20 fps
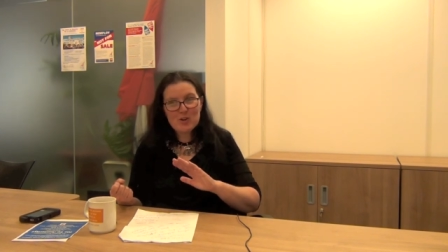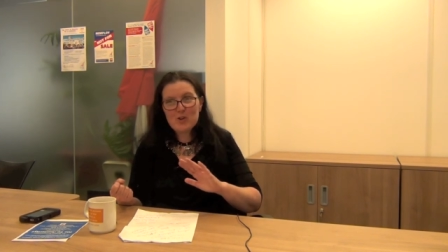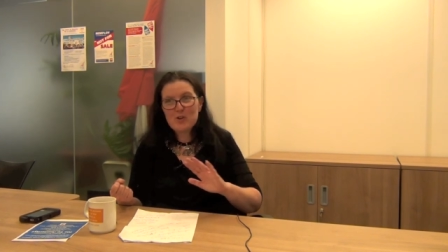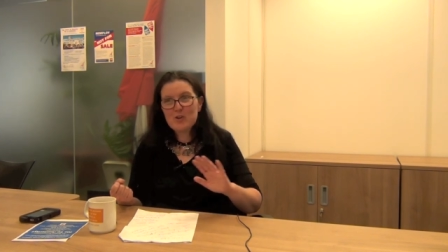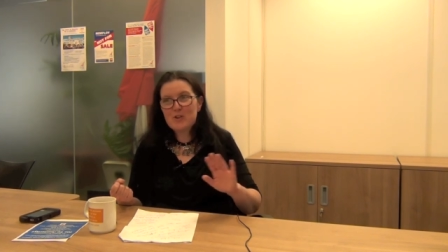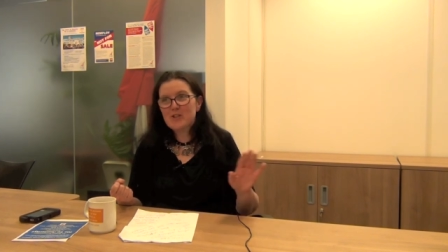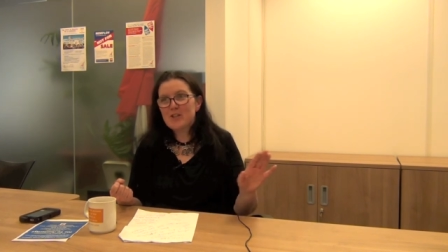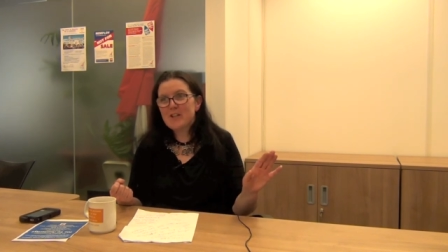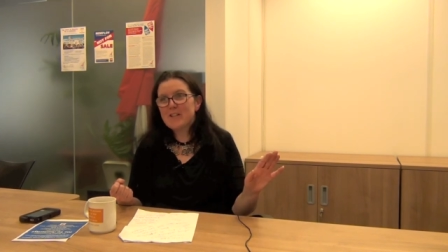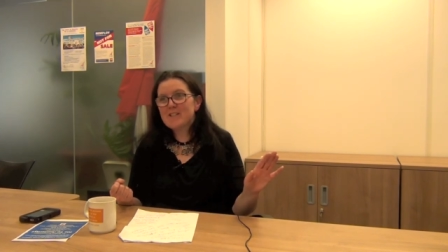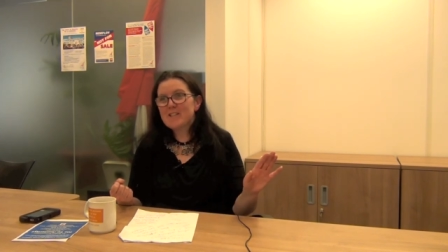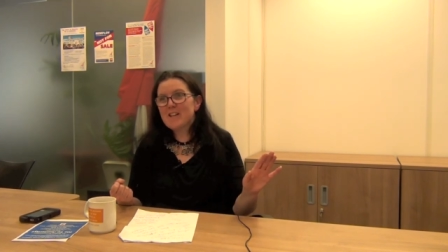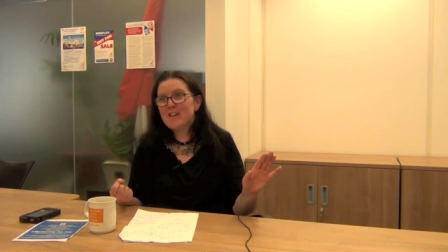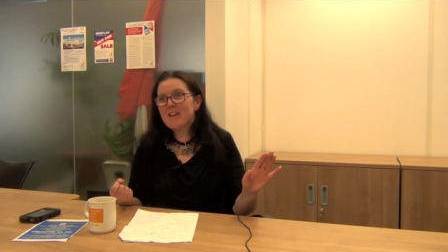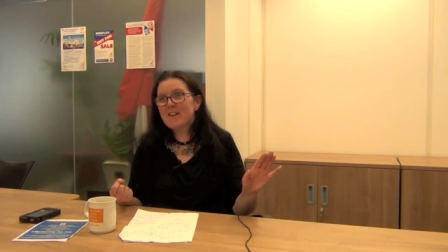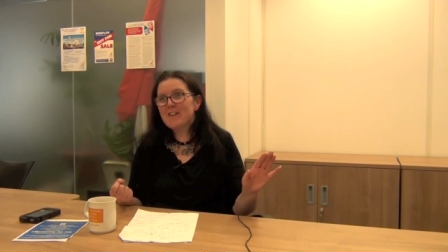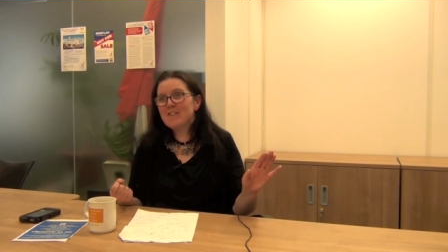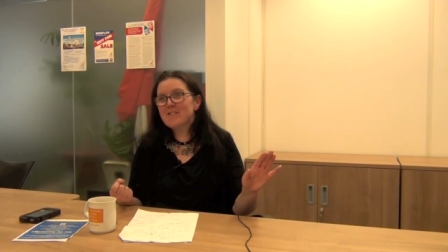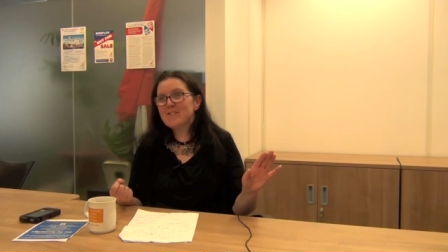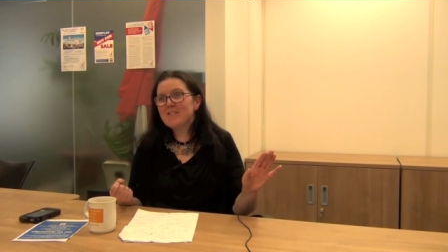cutting
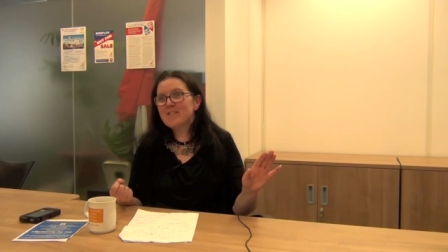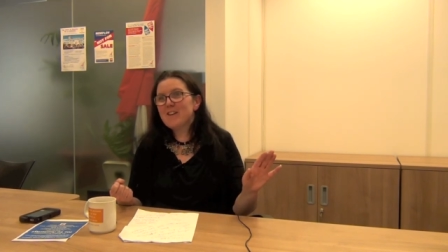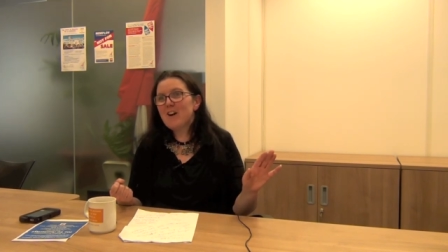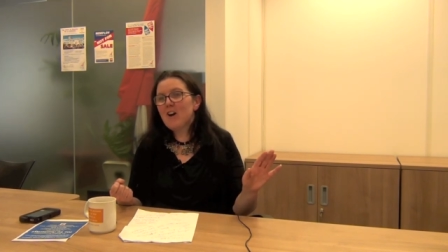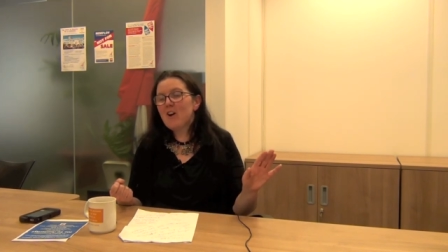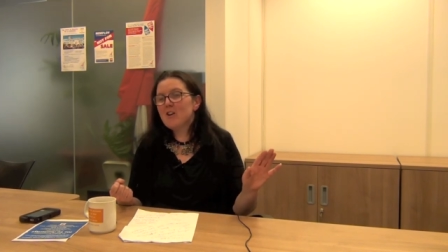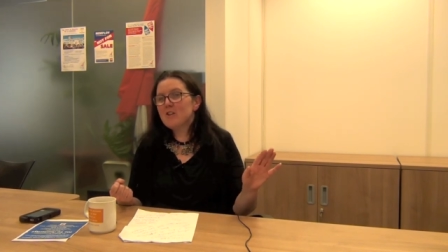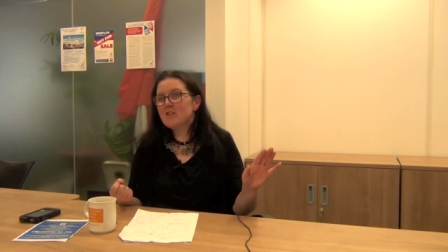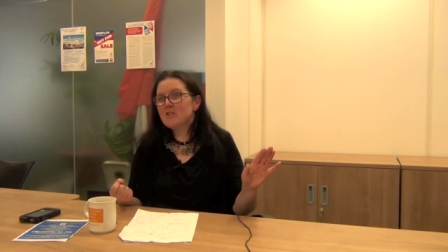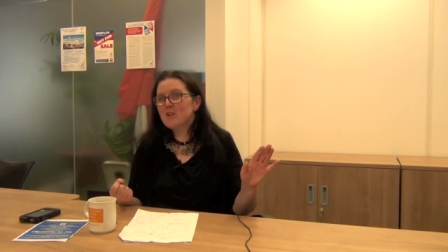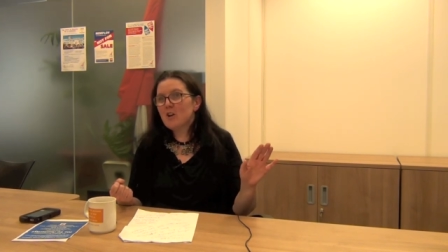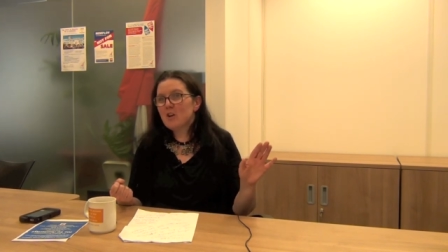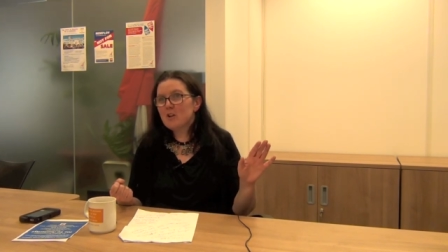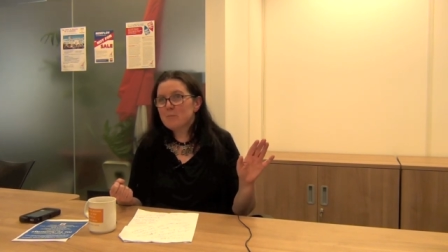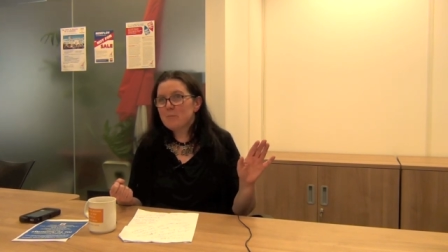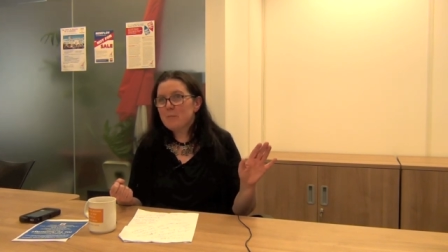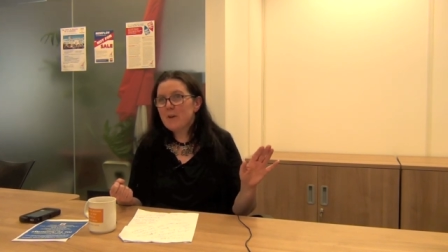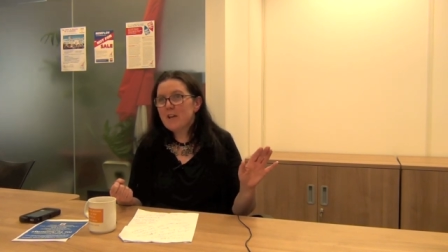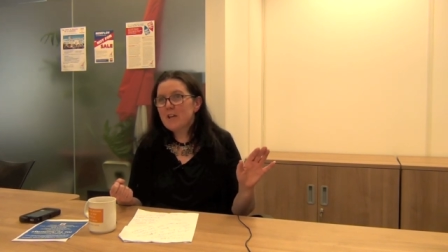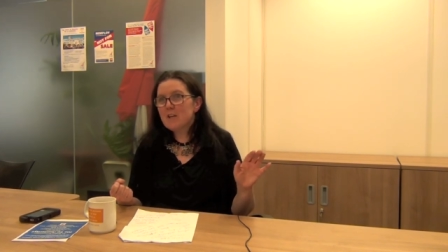down on,
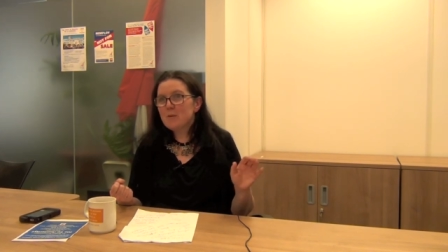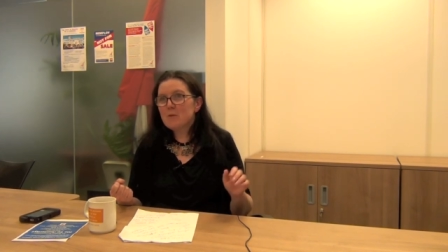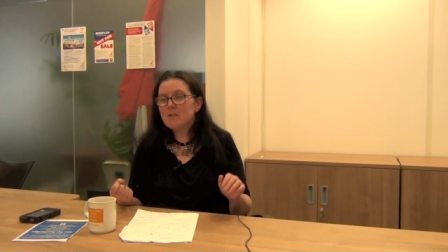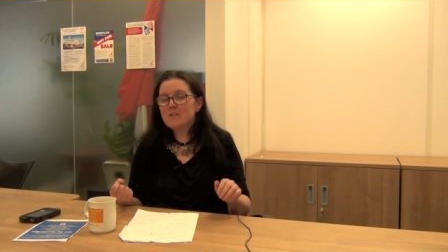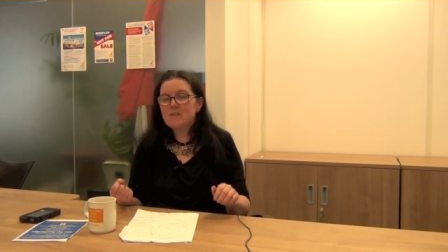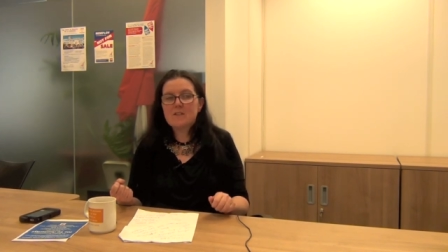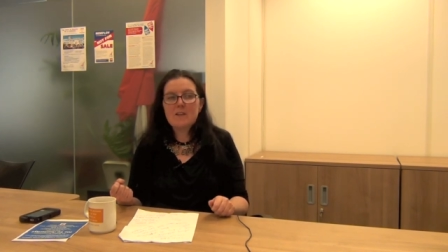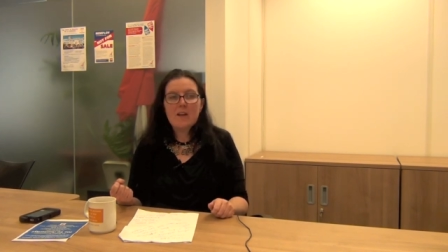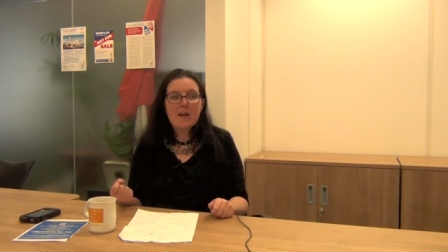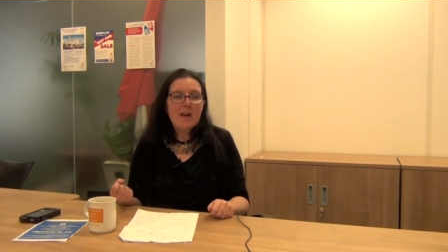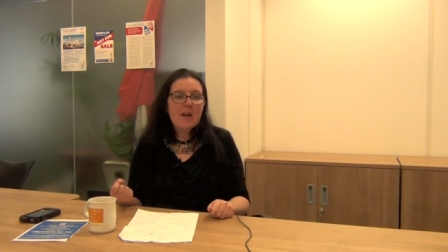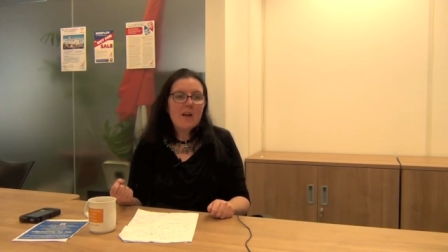on payments